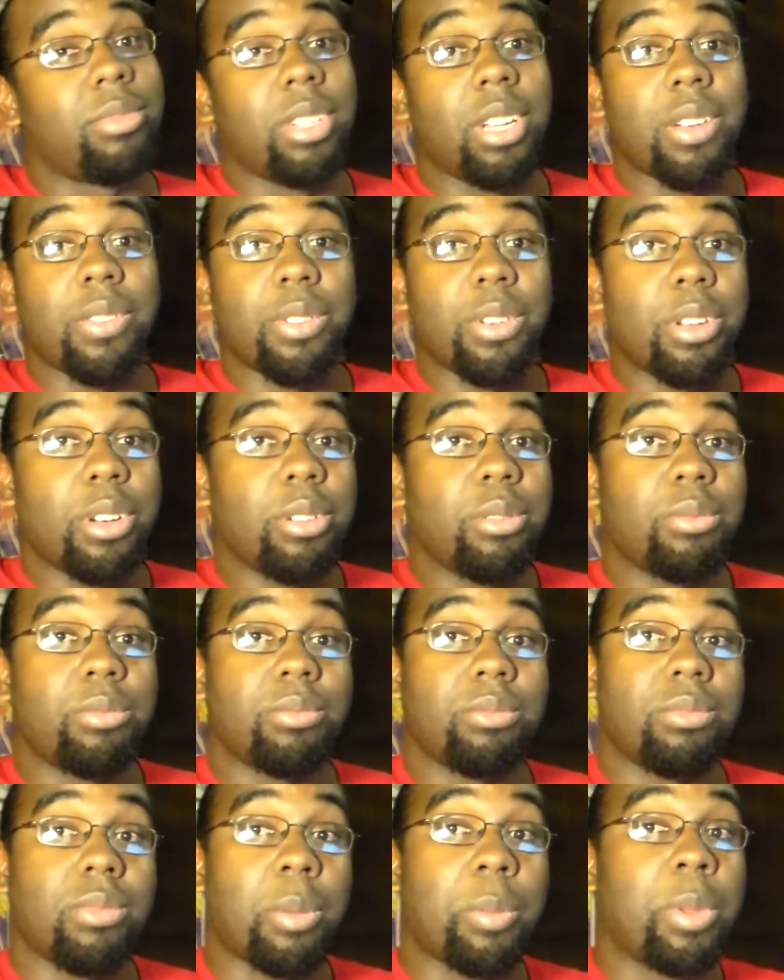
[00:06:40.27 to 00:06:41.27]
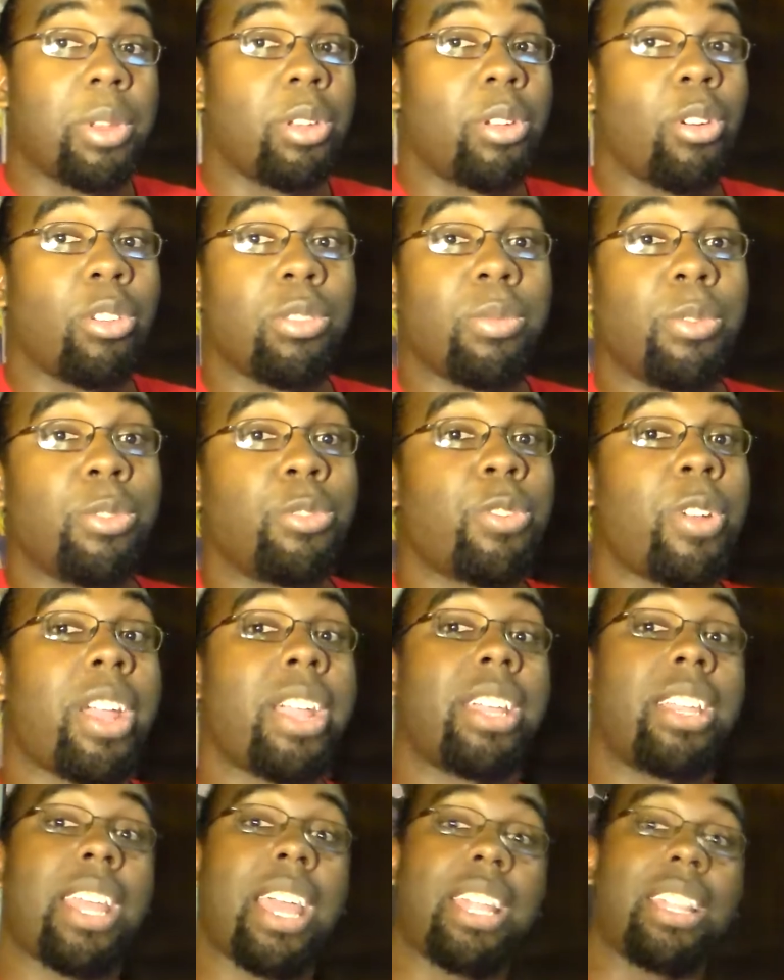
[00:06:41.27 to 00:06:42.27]
You never know. I mean, Ultimate
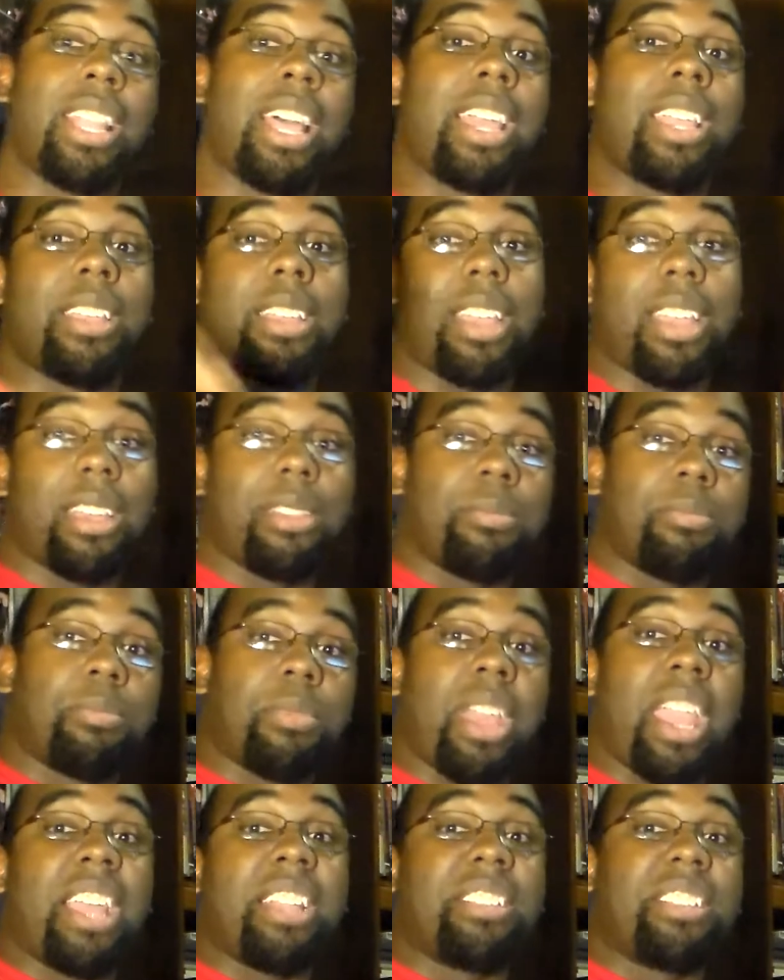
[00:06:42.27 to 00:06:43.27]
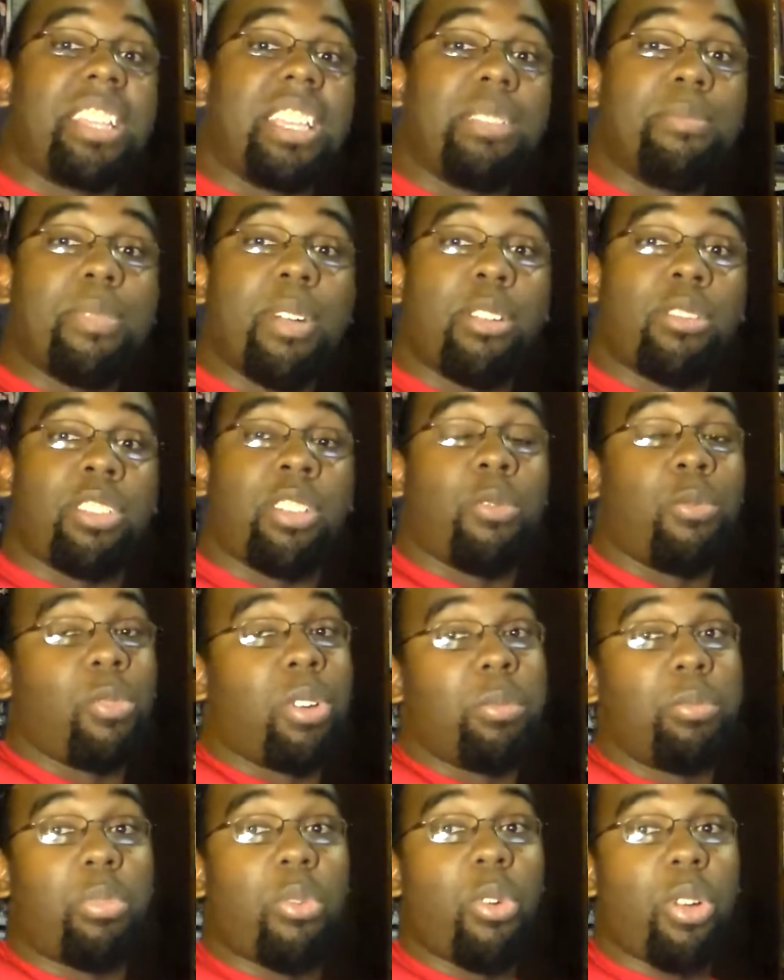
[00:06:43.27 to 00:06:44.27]
Dragon had like 18 belts at
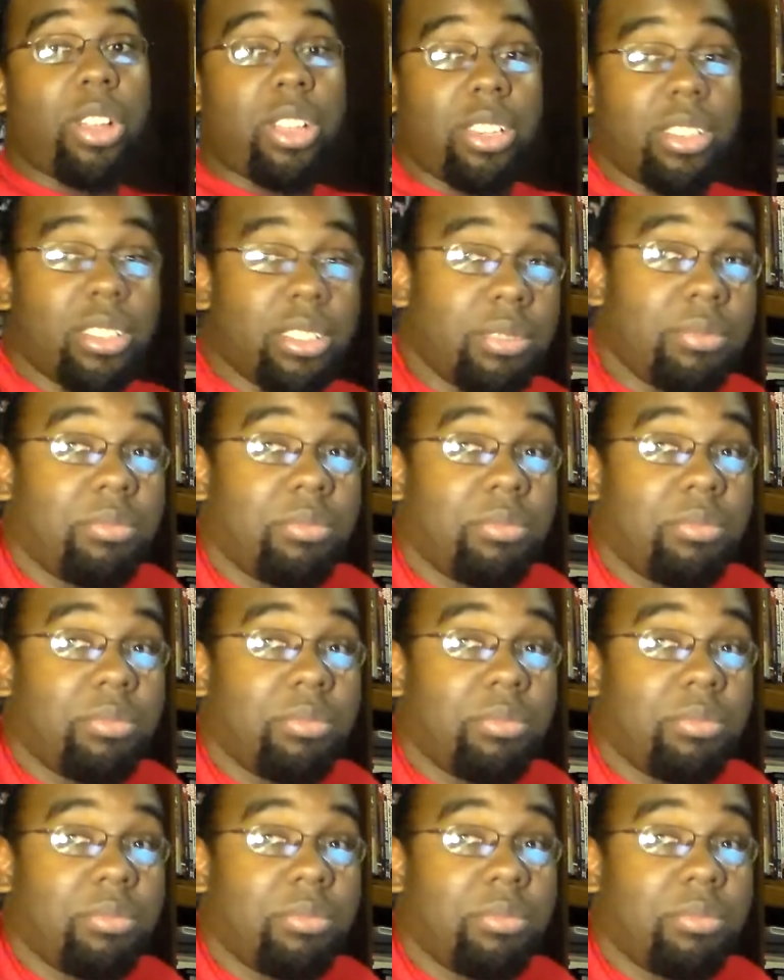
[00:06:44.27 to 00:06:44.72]
one point.